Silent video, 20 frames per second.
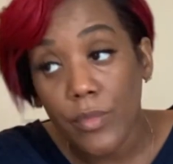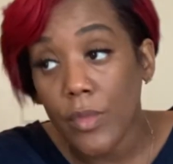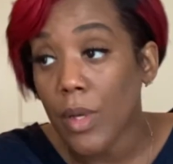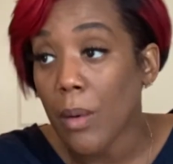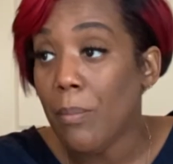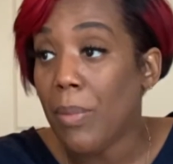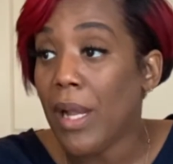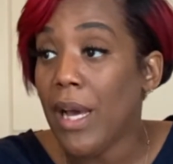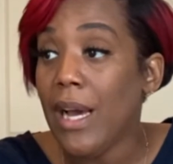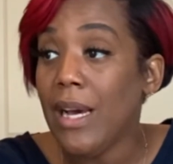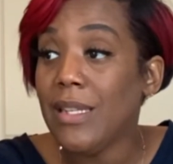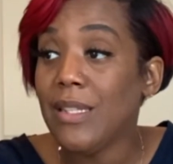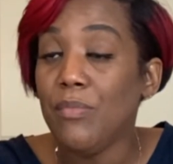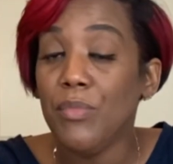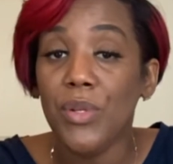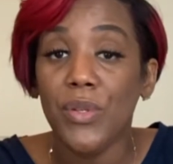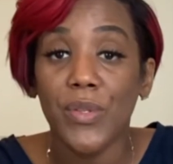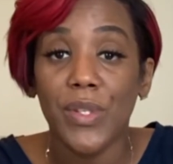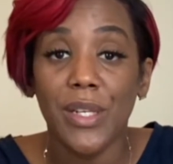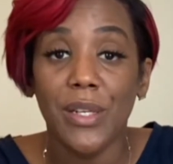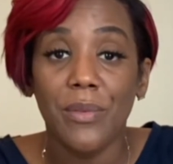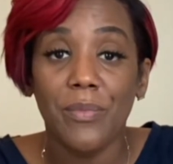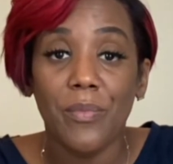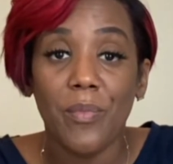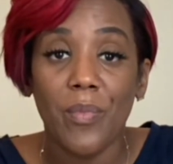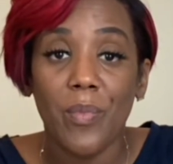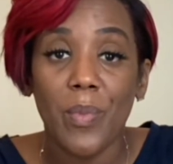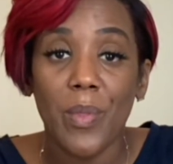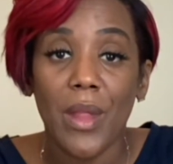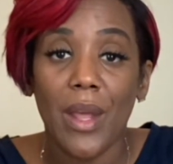blast music.
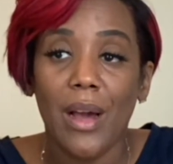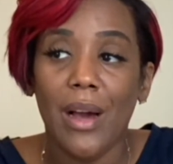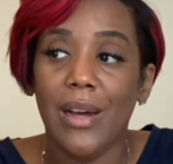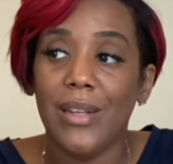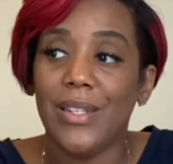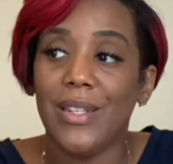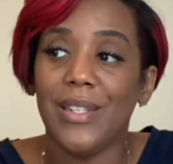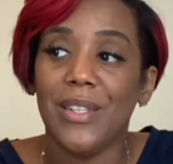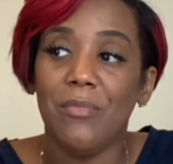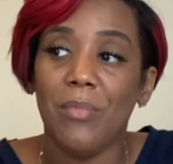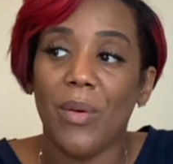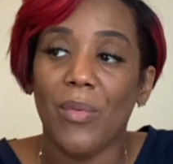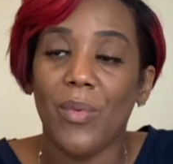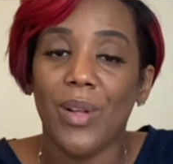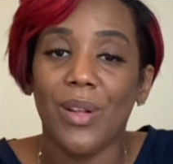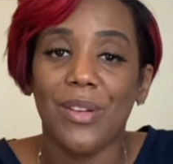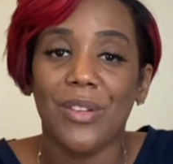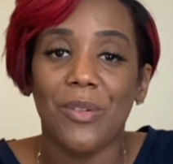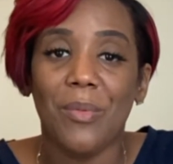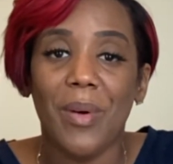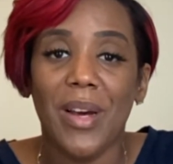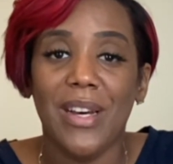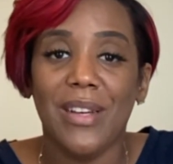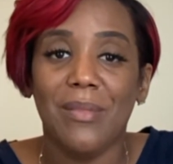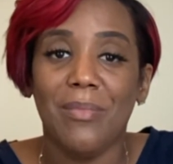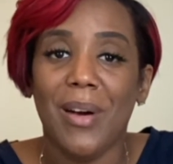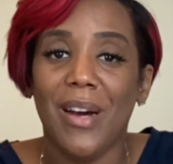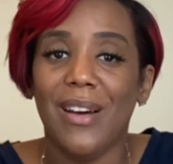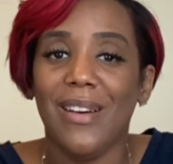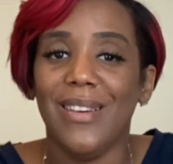I just see my realtor pass
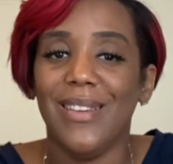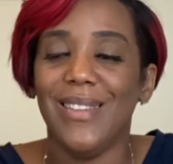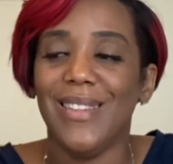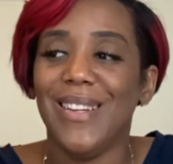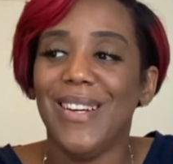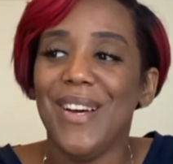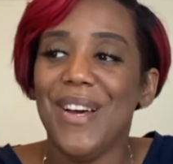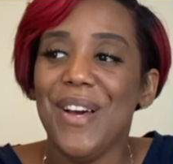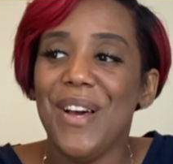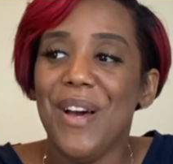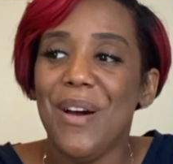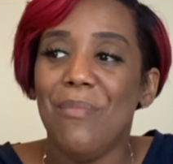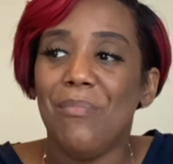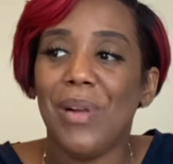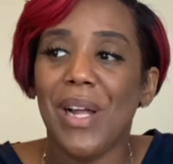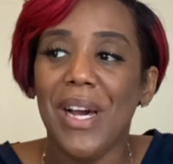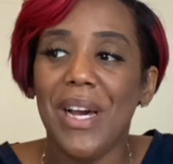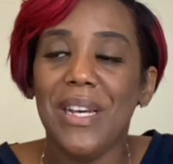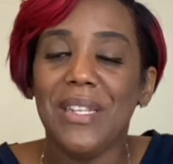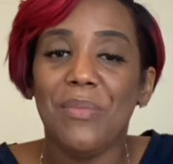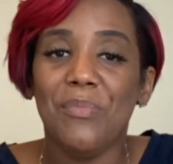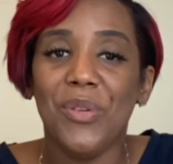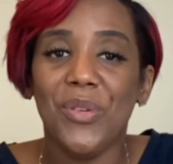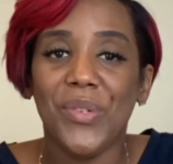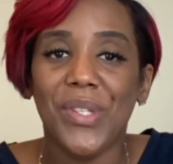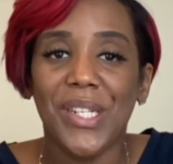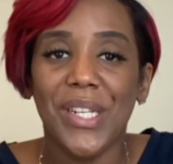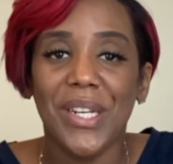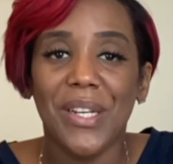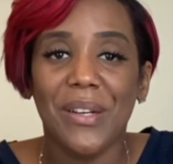by. Blast
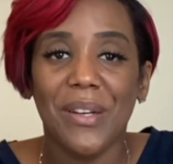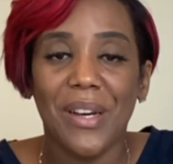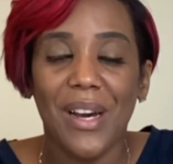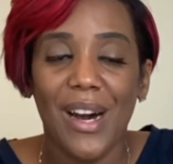music,